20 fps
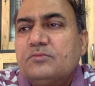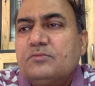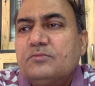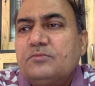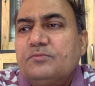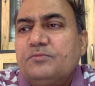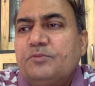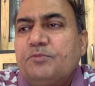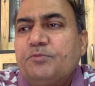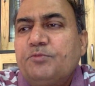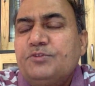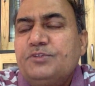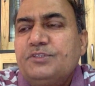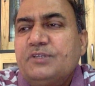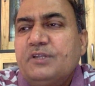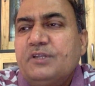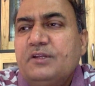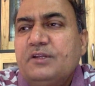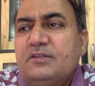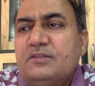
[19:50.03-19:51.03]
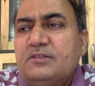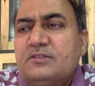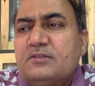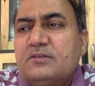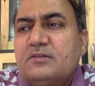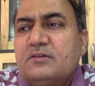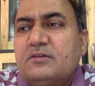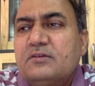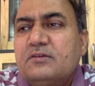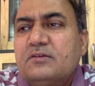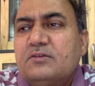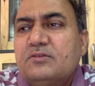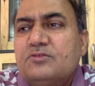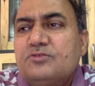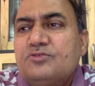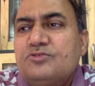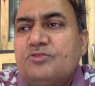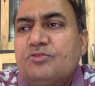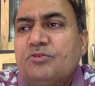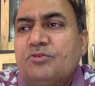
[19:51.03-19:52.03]
proposition is
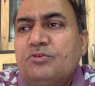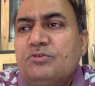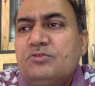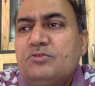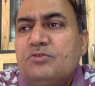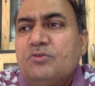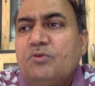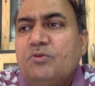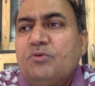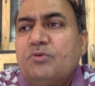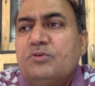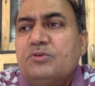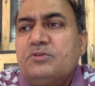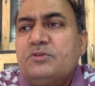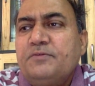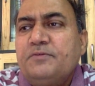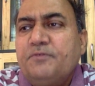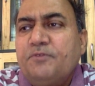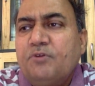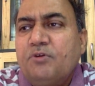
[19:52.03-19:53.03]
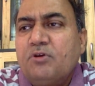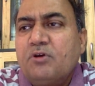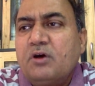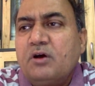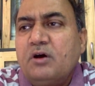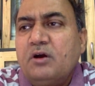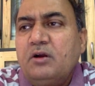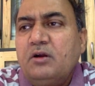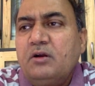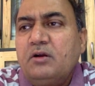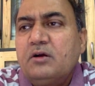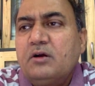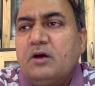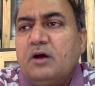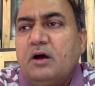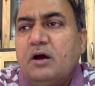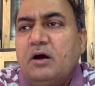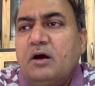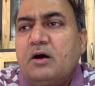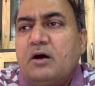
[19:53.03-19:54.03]
Jones owns a Ford car,
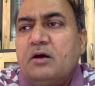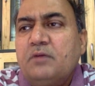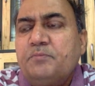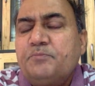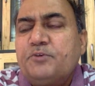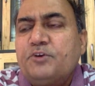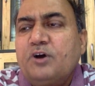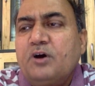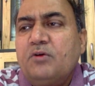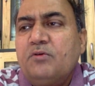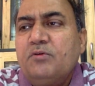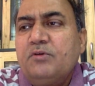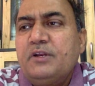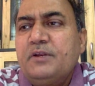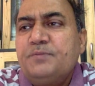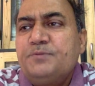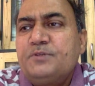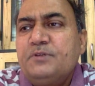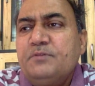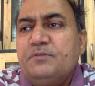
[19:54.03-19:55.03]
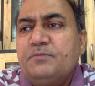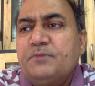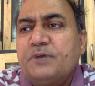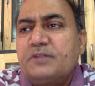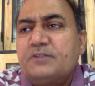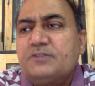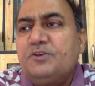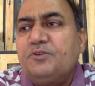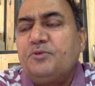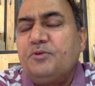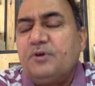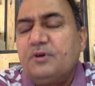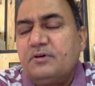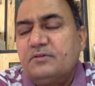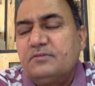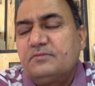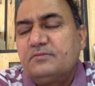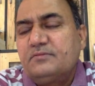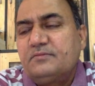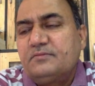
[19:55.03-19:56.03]
or Brown lives in Barcelona.
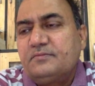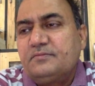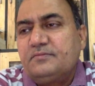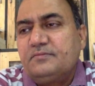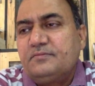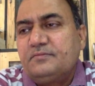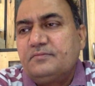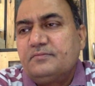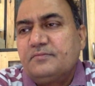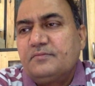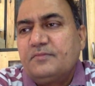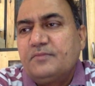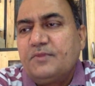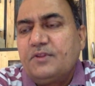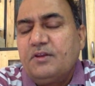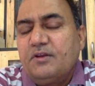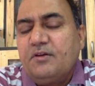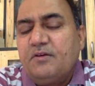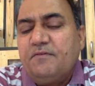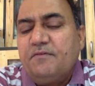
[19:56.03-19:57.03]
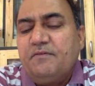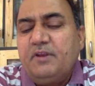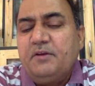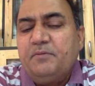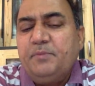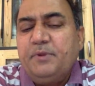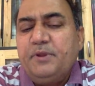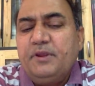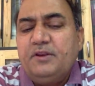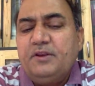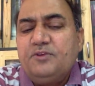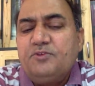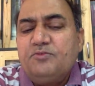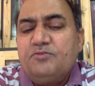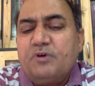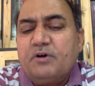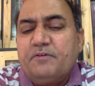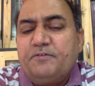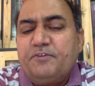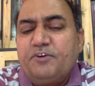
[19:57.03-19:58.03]
Will it be true
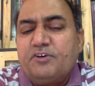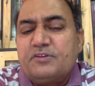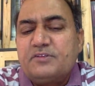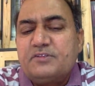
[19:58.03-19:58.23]
or false?